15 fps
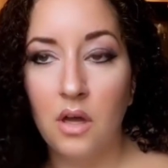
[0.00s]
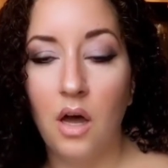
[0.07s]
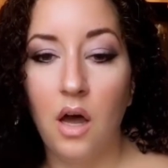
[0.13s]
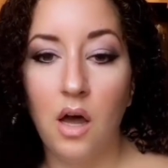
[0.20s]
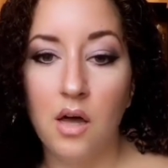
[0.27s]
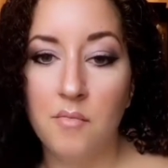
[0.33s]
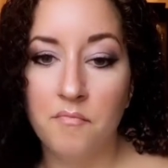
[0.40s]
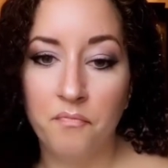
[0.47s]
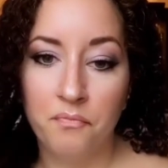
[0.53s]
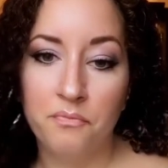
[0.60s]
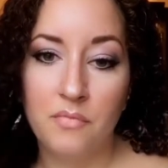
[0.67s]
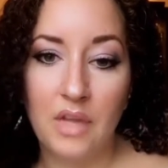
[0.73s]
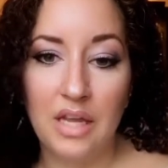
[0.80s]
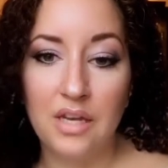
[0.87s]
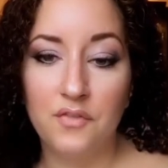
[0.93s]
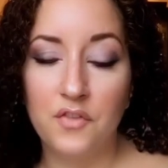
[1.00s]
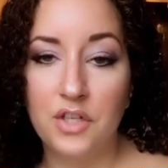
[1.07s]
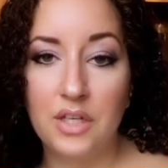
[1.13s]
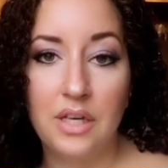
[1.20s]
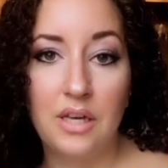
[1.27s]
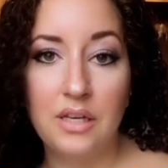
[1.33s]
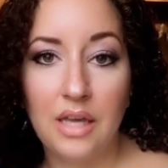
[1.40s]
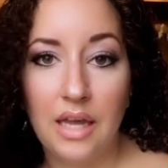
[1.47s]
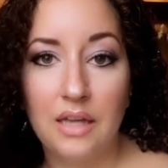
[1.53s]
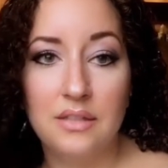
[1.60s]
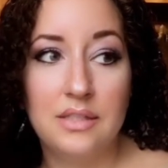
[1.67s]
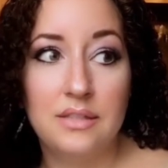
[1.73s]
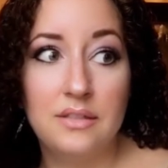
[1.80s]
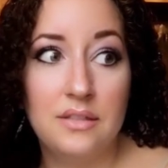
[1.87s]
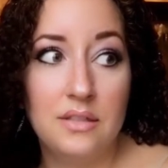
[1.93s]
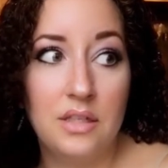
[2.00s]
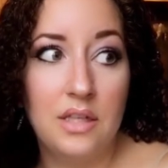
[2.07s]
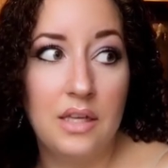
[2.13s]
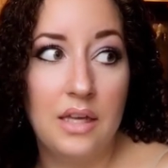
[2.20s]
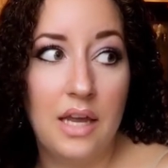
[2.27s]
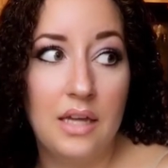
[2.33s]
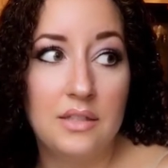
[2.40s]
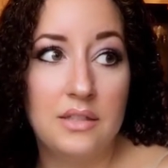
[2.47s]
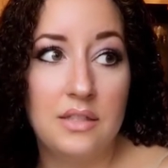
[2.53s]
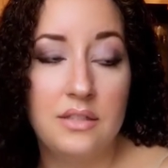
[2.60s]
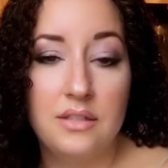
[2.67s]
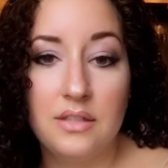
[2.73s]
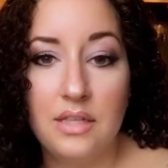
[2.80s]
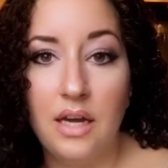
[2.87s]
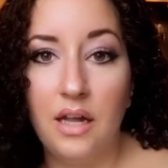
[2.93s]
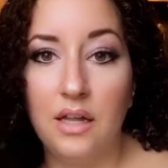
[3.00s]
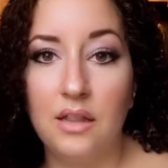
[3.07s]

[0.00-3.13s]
And if your kid can't sit still, they can't sit still.